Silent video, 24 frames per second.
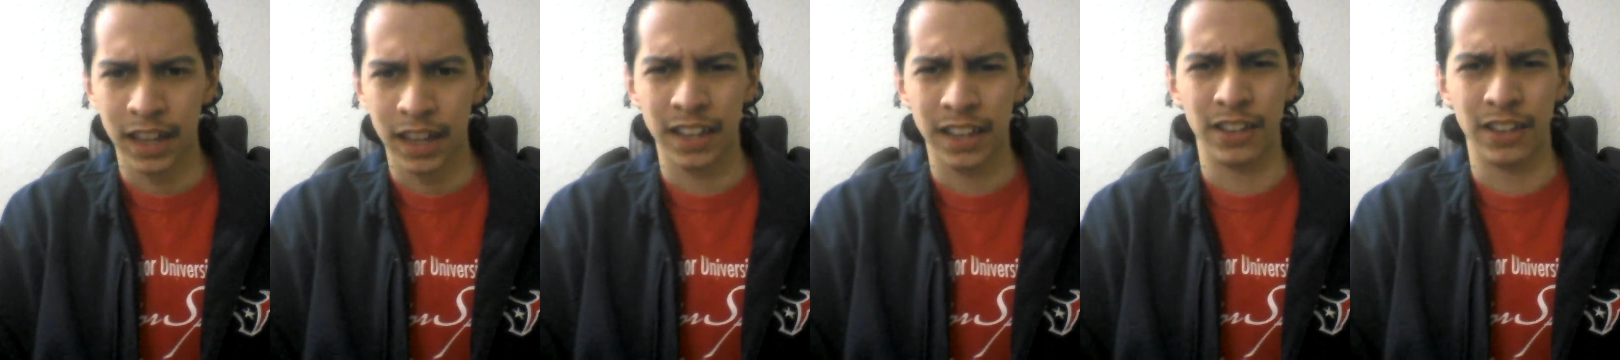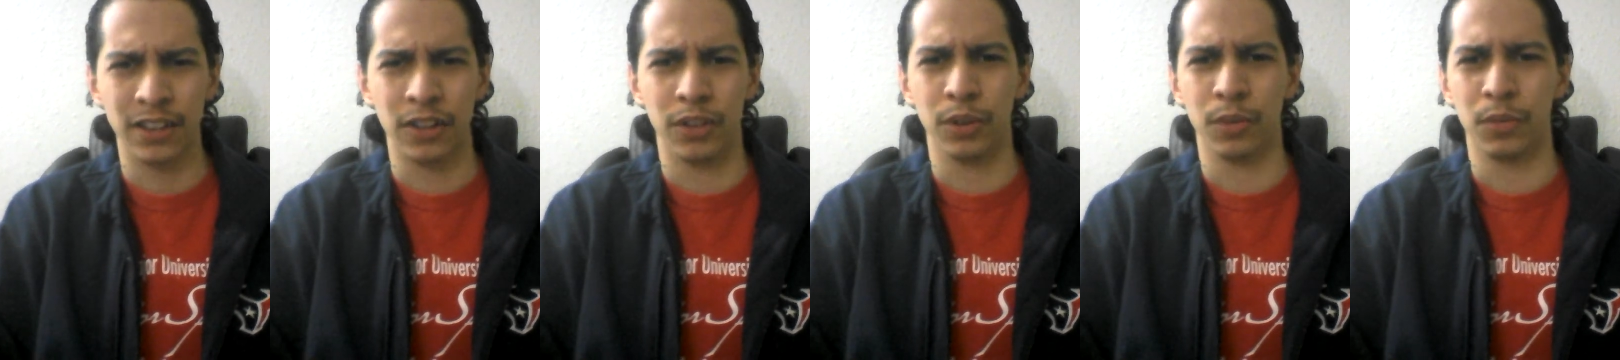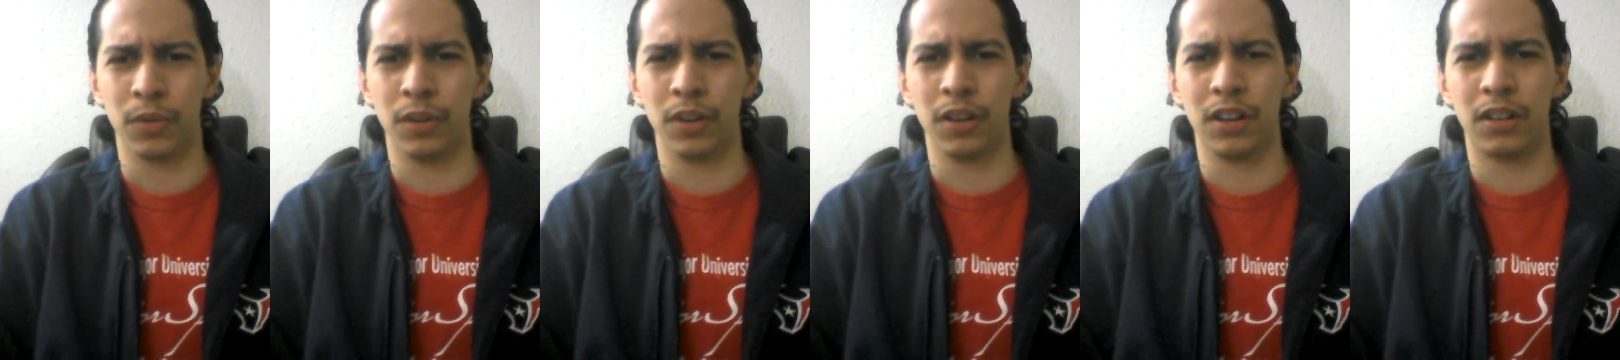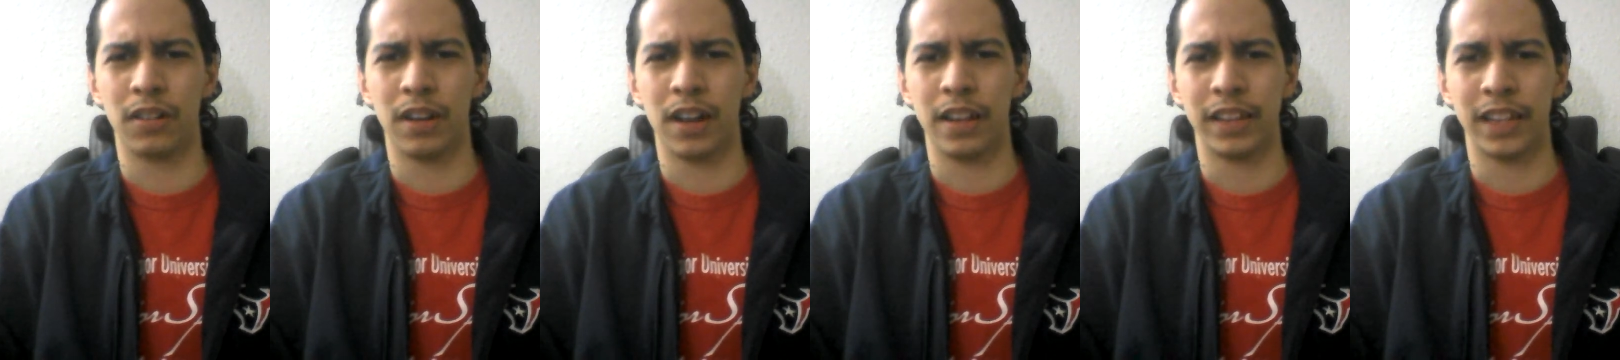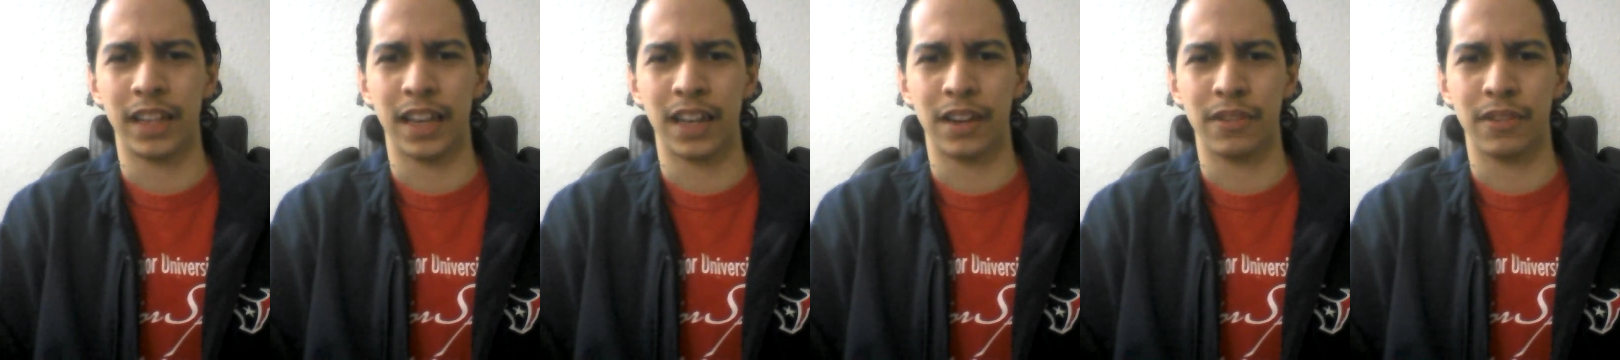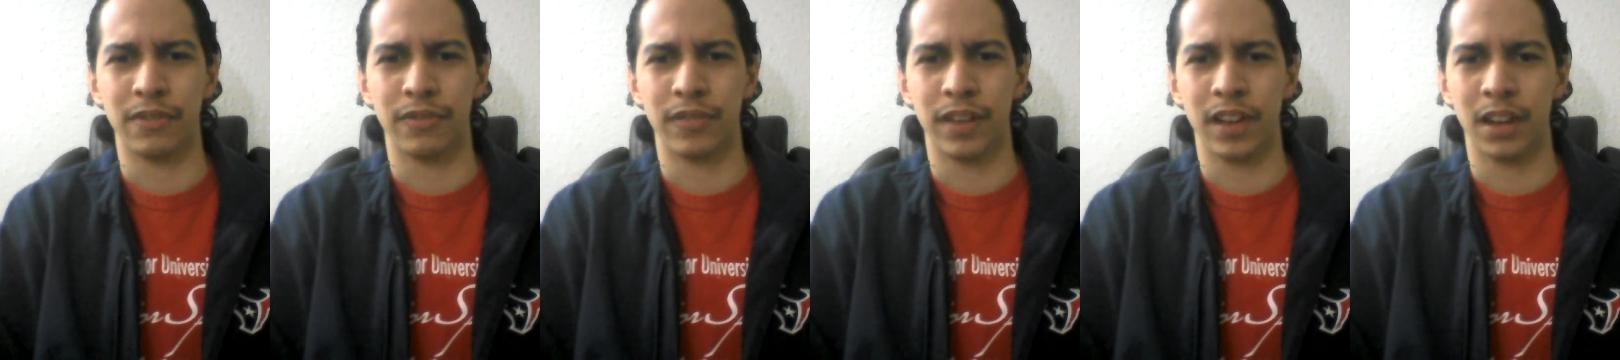You know, the word around the
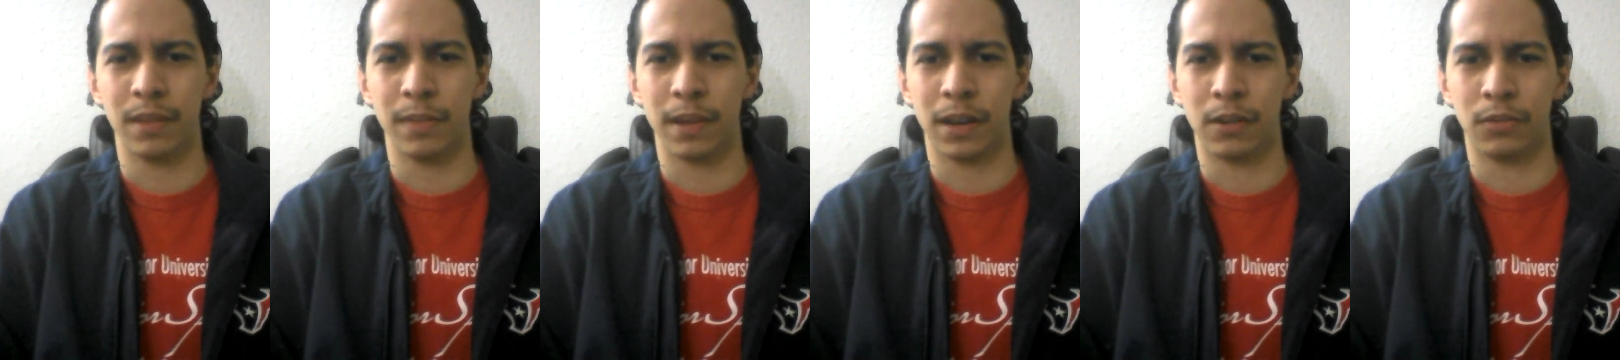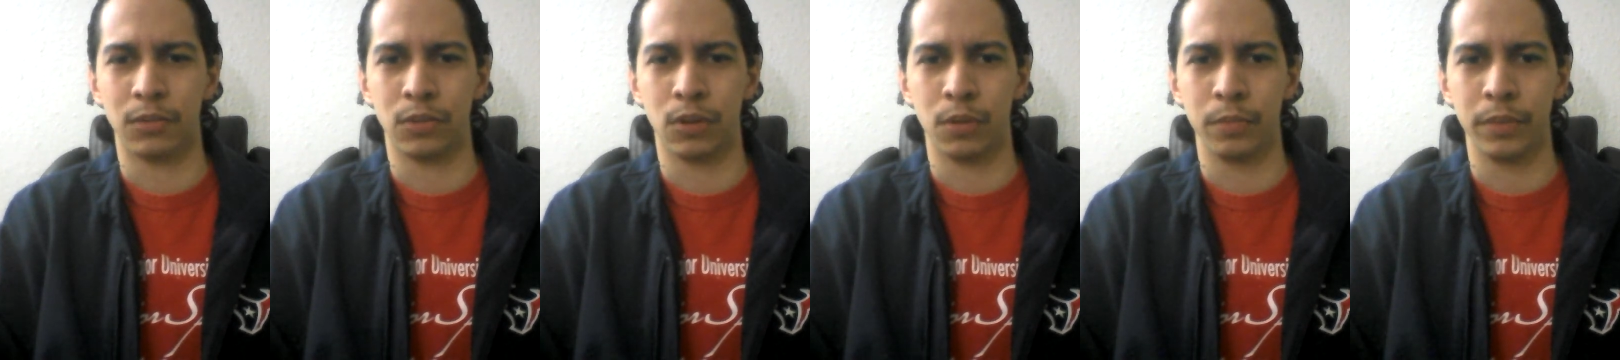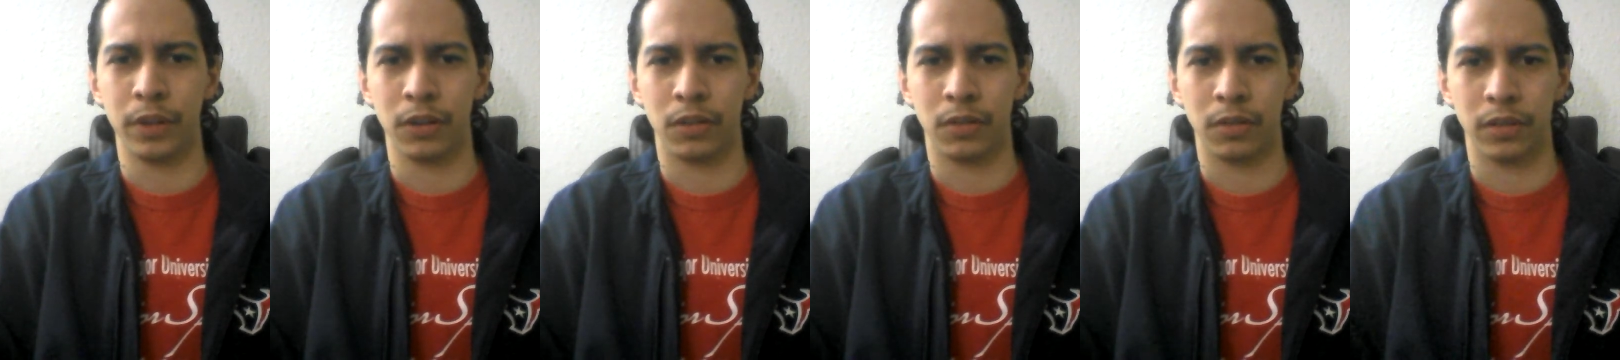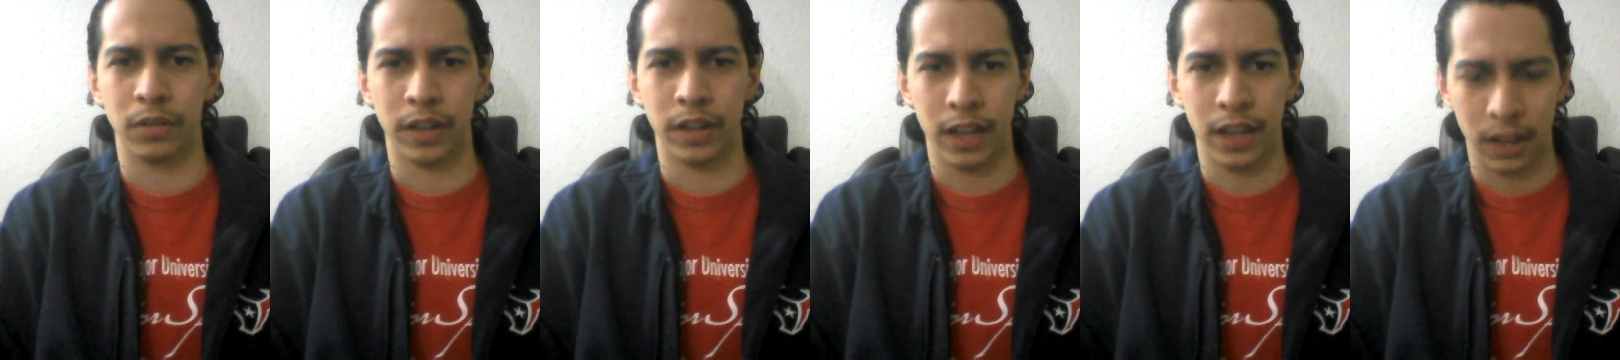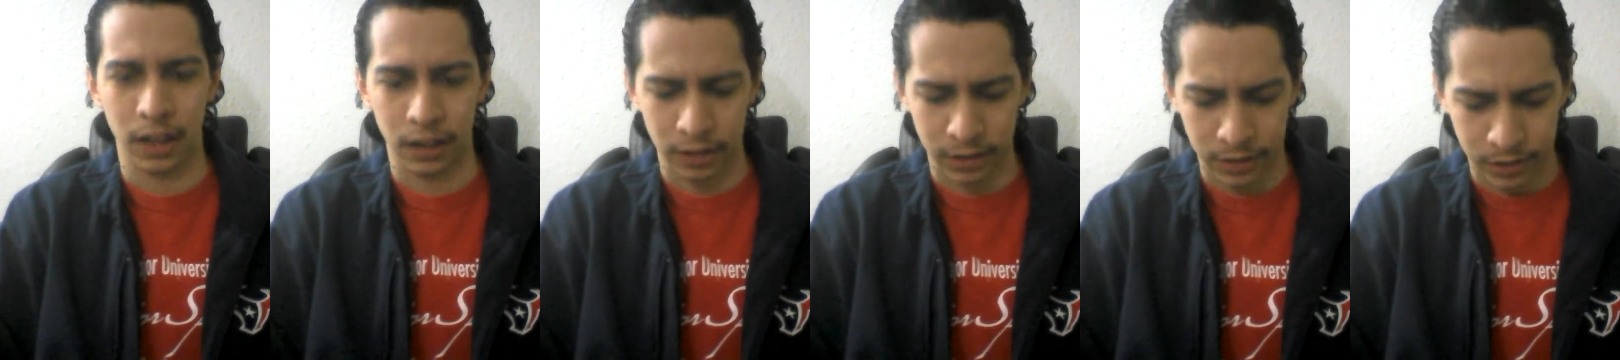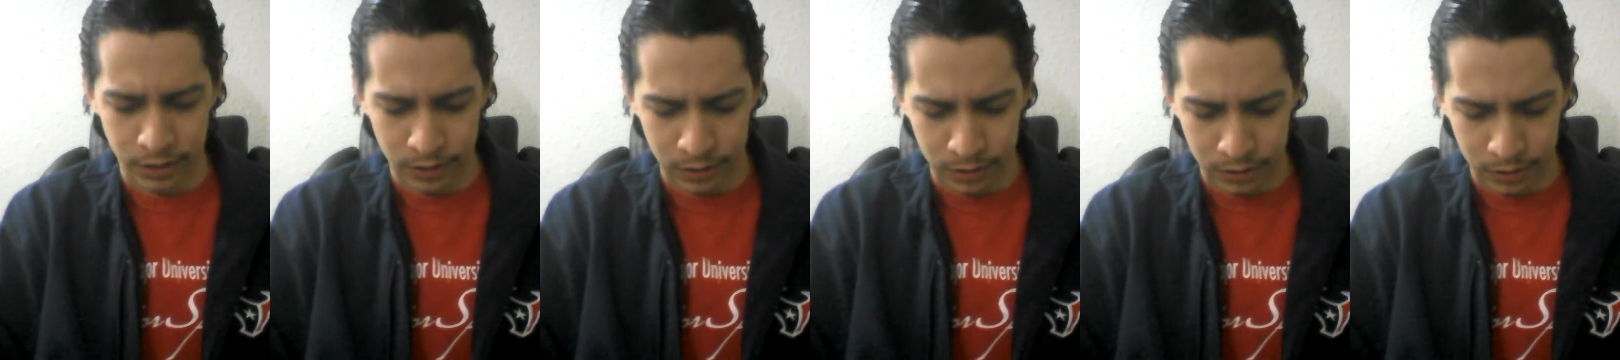NFL about Romeo
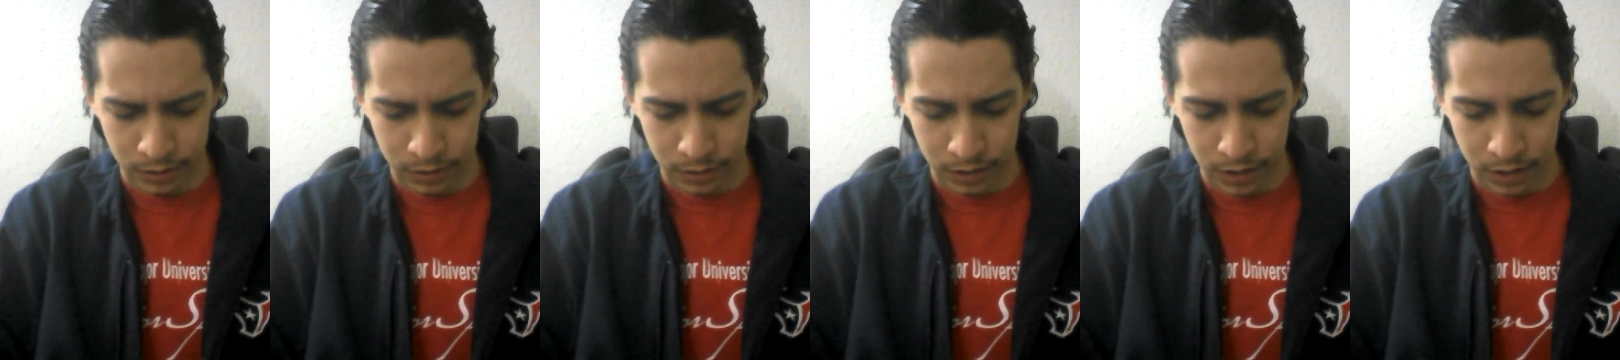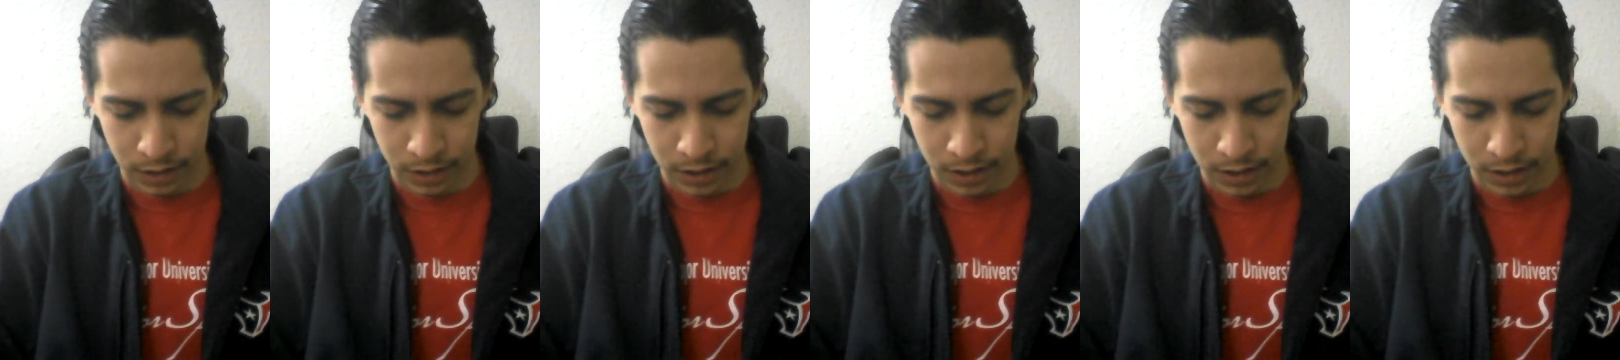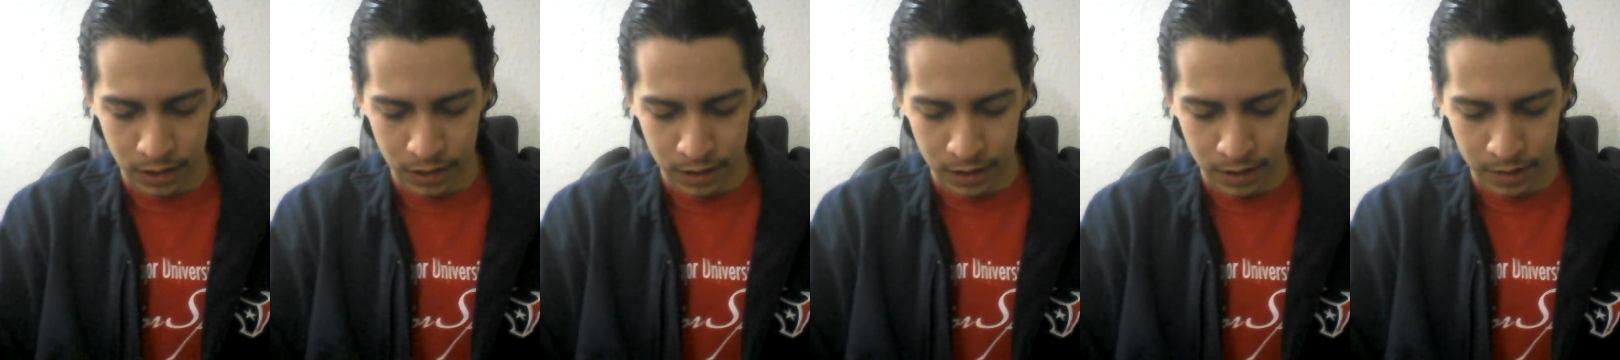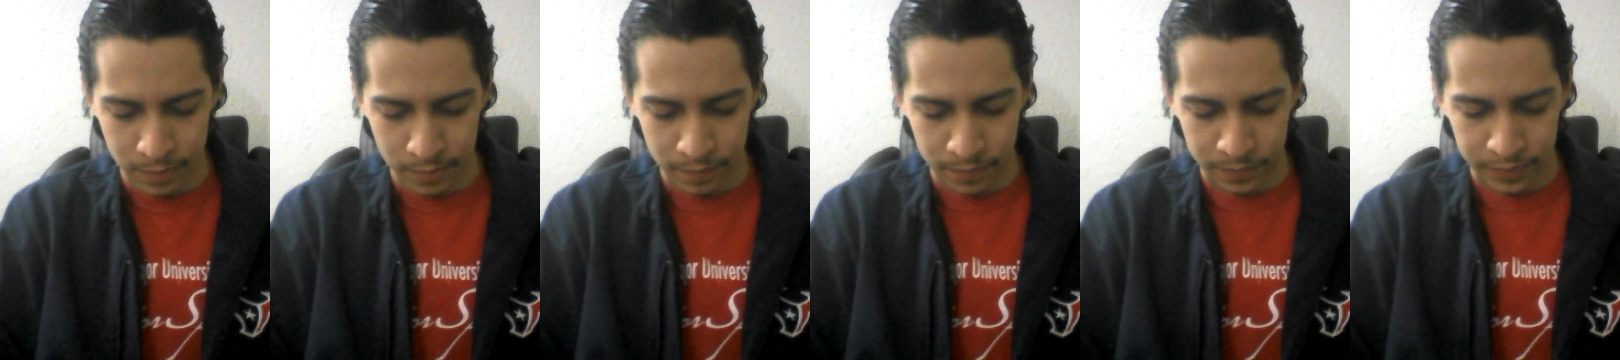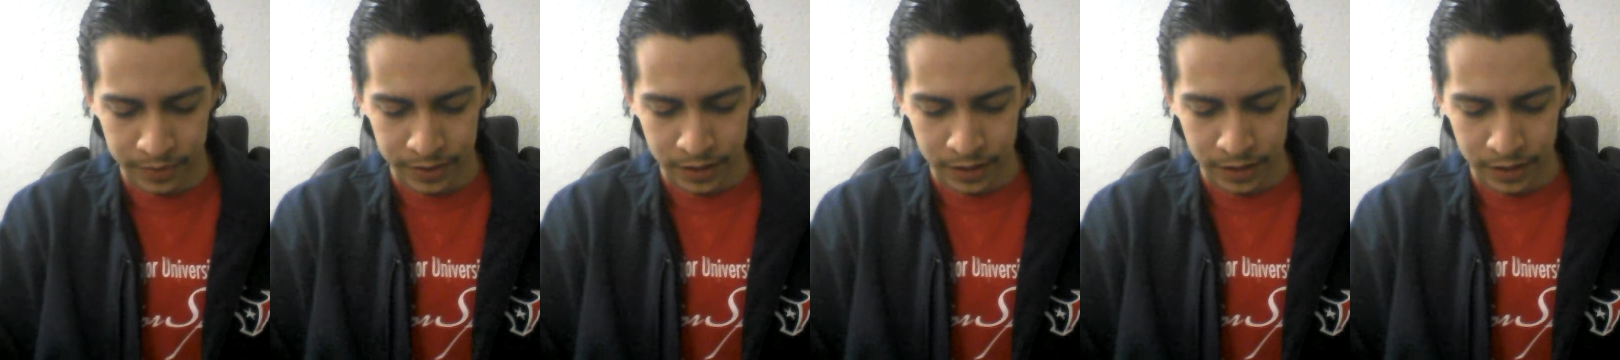Crennel is he,